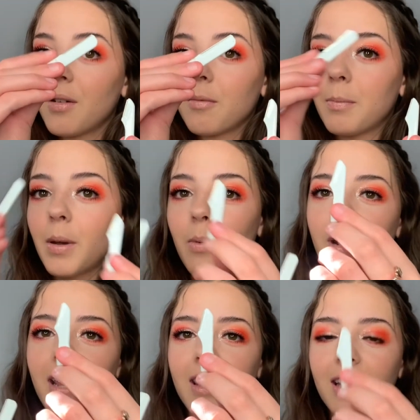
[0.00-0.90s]
big one
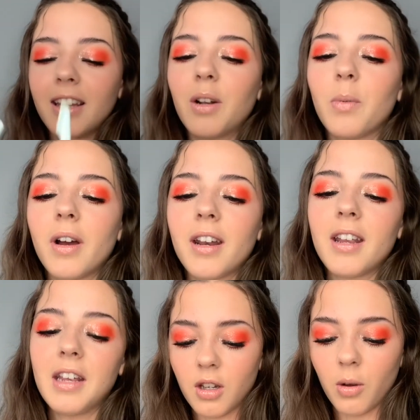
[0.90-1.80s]
and the little one.
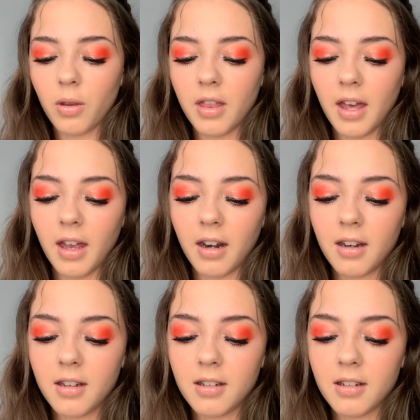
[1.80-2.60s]
So then